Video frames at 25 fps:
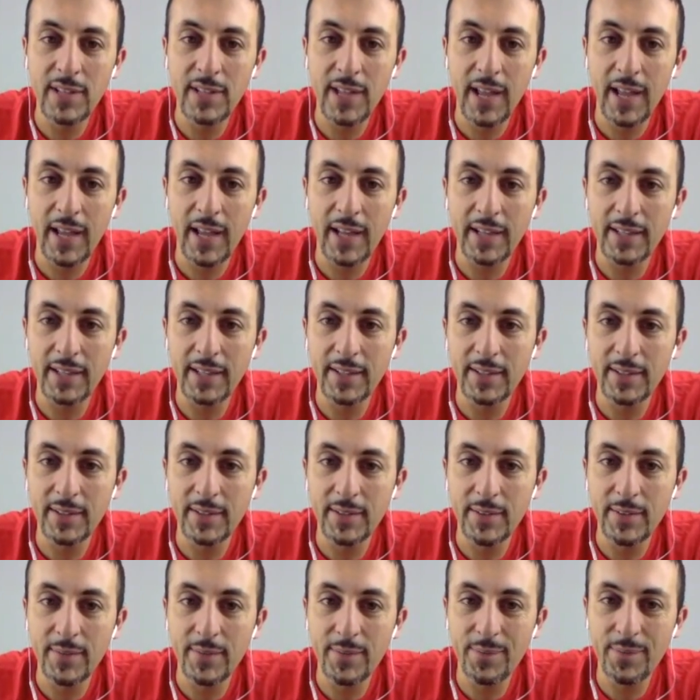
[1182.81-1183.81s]
tag
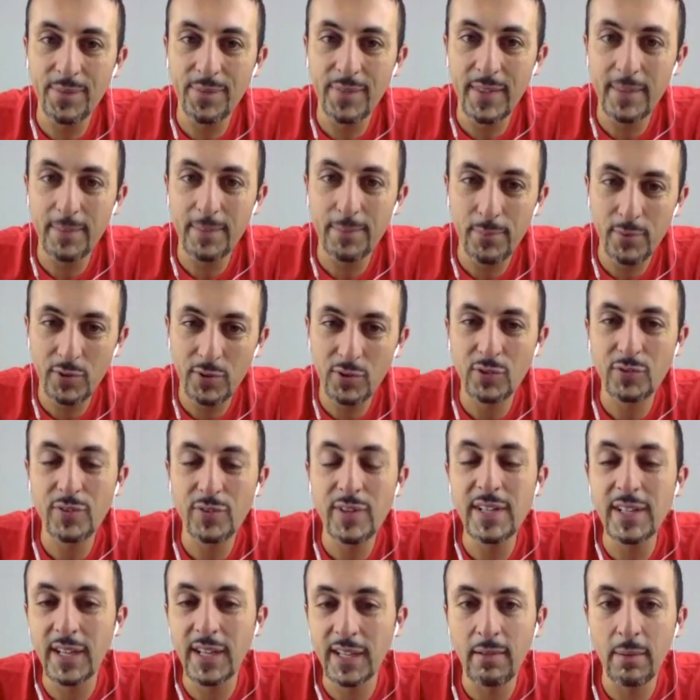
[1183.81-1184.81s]

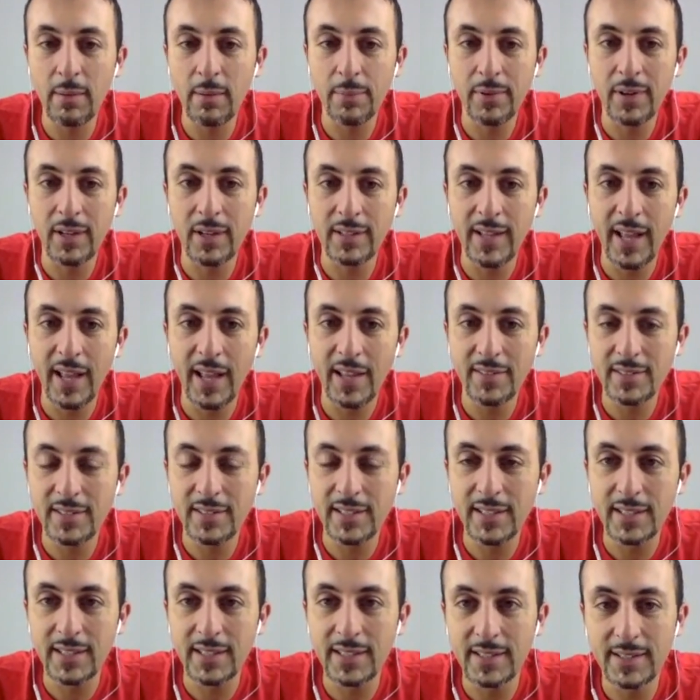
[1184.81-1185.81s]
screen that comes up in
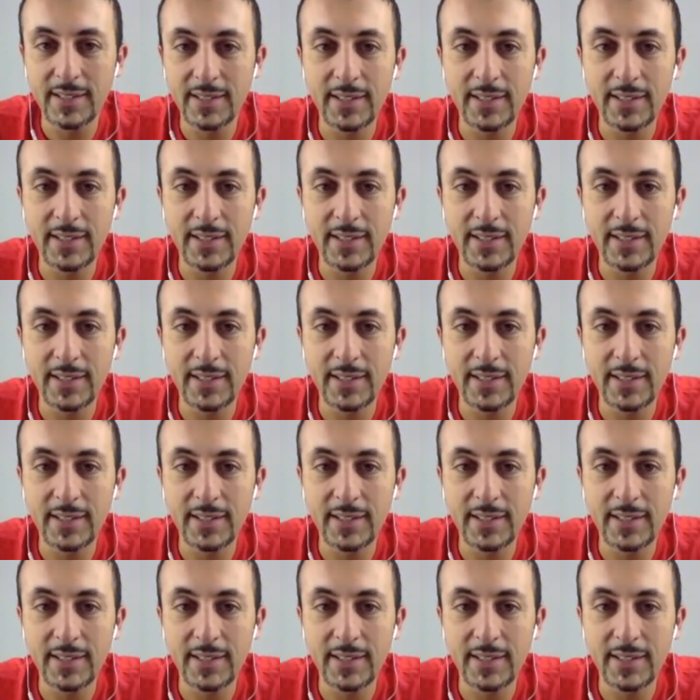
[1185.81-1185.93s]
Audacity.